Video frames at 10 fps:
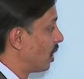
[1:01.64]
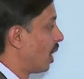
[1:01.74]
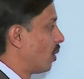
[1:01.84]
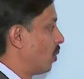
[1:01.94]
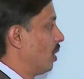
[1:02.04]

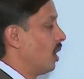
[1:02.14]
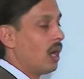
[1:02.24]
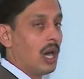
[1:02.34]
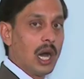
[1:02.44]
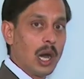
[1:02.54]
Now,
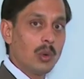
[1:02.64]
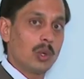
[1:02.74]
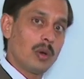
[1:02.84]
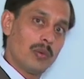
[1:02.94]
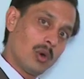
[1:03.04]
out
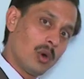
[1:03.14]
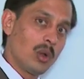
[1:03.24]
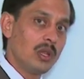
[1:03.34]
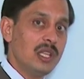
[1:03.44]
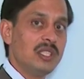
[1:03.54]
of
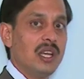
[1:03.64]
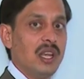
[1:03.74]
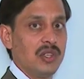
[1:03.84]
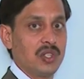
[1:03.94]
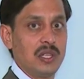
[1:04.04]
all these
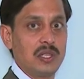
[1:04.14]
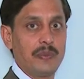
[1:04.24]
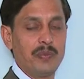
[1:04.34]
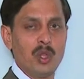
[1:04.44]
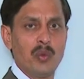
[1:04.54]
relations,
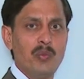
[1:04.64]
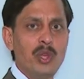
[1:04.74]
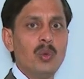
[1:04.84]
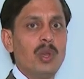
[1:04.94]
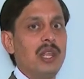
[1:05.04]

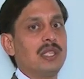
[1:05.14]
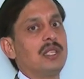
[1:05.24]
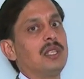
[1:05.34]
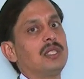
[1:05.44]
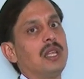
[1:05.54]
few
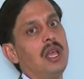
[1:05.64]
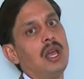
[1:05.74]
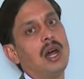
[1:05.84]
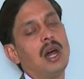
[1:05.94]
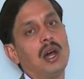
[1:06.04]
relations
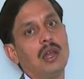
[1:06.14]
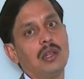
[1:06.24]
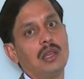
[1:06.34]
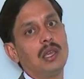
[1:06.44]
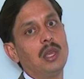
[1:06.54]
are
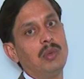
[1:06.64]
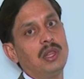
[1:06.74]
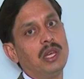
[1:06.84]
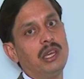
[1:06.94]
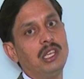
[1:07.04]
given
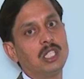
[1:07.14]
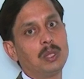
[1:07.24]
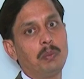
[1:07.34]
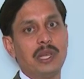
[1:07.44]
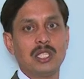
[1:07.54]
the
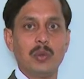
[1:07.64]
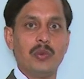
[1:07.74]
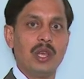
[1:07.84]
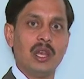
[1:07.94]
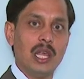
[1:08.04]

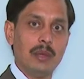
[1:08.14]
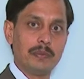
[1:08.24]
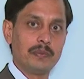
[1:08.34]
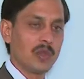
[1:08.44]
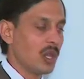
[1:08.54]
specific name.
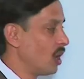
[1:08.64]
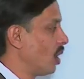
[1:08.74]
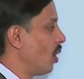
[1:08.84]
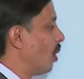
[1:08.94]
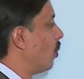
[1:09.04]

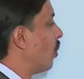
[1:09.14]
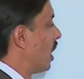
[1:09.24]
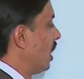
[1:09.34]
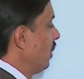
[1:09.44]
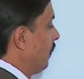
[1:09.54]

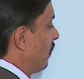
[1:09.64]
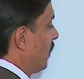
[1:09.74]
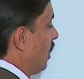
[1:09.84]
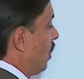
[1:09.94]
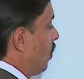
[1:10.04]
One
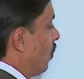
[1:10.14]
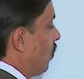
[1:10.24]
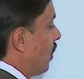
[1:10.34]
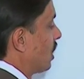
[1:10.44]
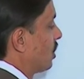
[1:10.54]

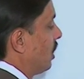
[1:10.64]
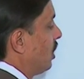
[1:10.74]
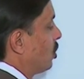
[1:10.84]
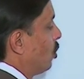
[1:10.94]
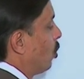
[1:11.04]
first
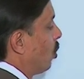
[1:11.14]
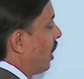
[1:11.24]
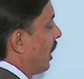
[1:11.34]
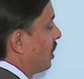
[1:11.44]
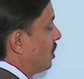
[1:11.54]
is known
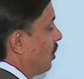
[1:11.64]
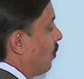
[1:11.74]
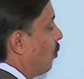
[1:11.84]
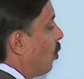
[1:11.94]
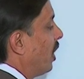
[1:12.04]
as the
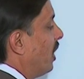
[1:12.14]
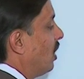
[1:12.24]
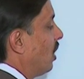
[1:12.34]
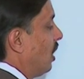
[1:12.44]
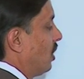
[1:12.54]

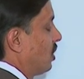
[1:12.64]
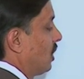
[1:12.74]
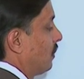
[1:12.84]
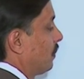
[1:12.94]
void relation.